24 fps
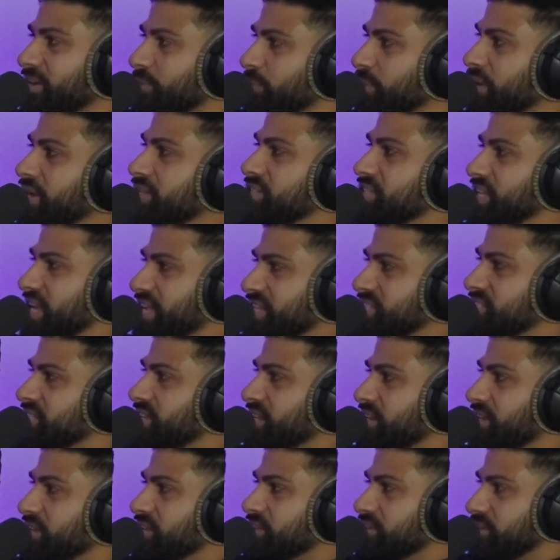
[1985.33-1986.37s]
When it's kids
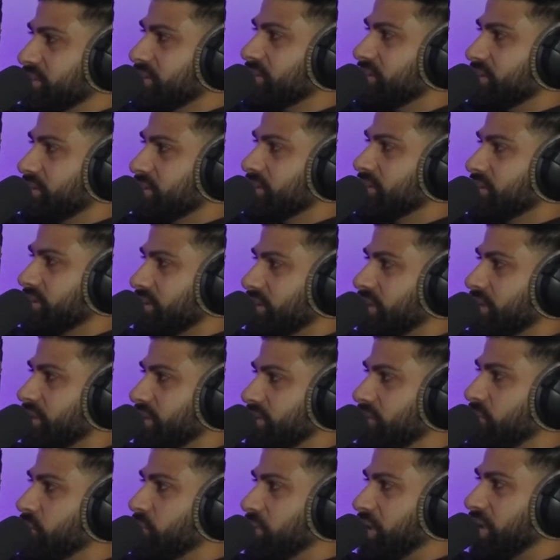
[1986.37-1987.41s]
getting,
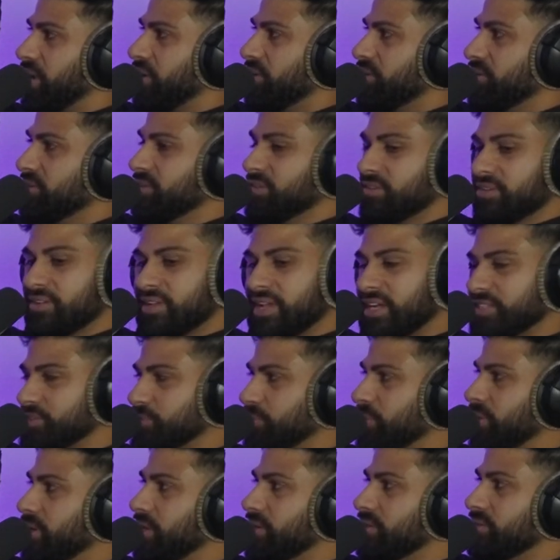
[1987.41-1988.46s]
killed, guess
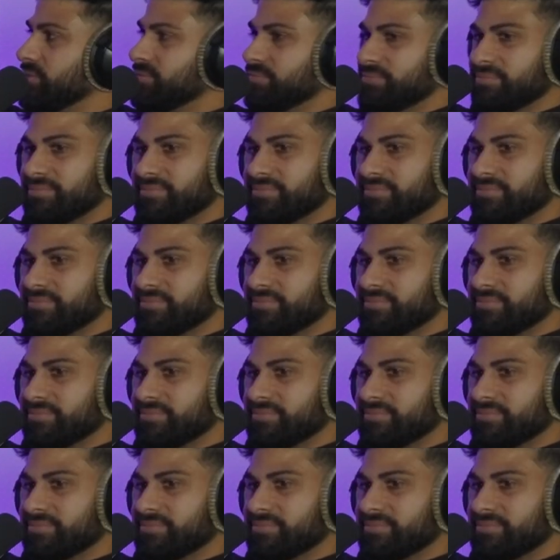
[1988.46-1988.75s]
what?